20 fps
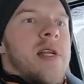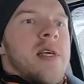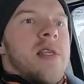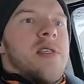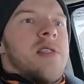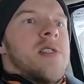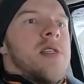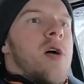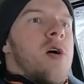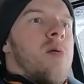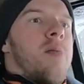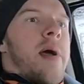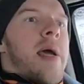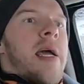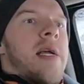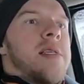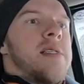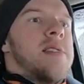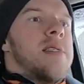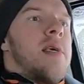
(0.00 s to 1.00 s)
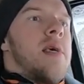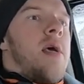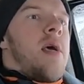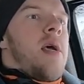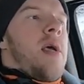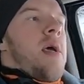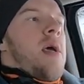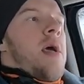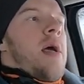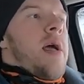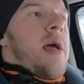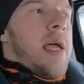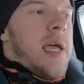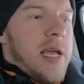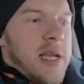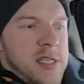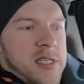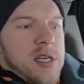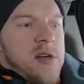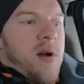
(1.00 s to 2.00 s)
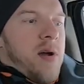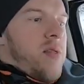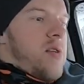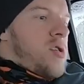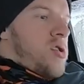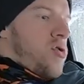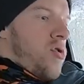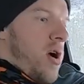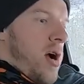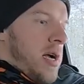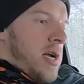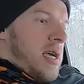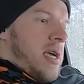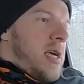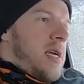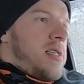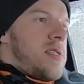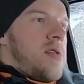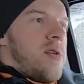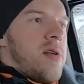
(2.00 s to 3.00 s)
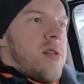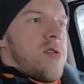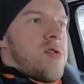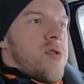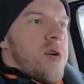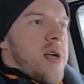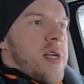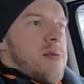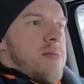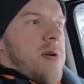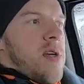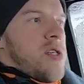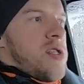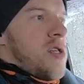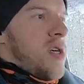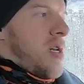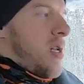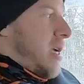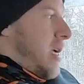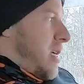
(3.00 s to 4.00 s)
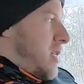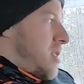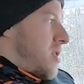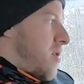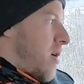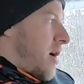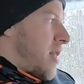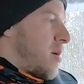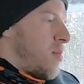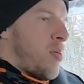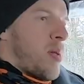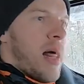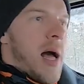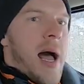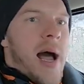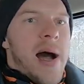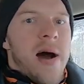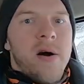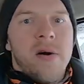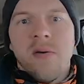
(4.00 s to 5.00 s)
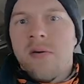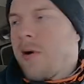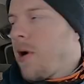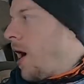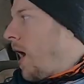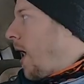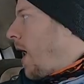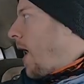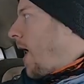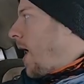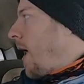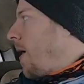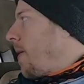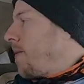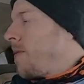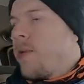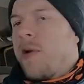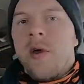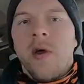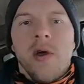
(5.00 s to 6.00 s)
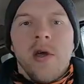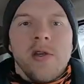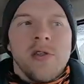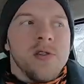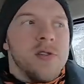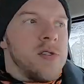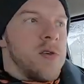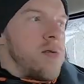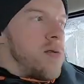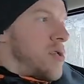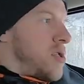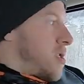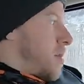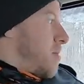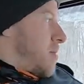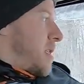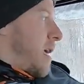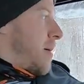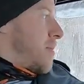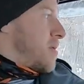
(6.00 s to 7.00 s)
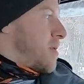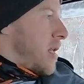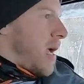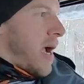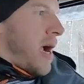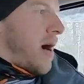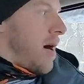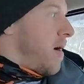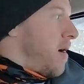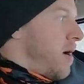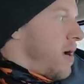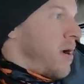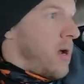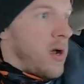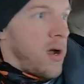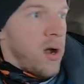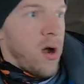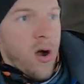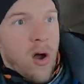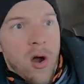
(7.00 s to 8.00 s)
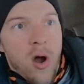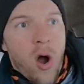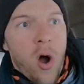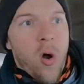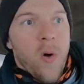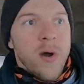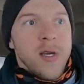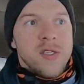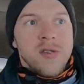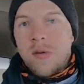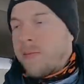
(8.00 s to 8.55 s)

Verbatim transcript: into the snowbanks. Easier on the truck, easier on the transmission, easier on the plow. Um, just so, just some tips there. Always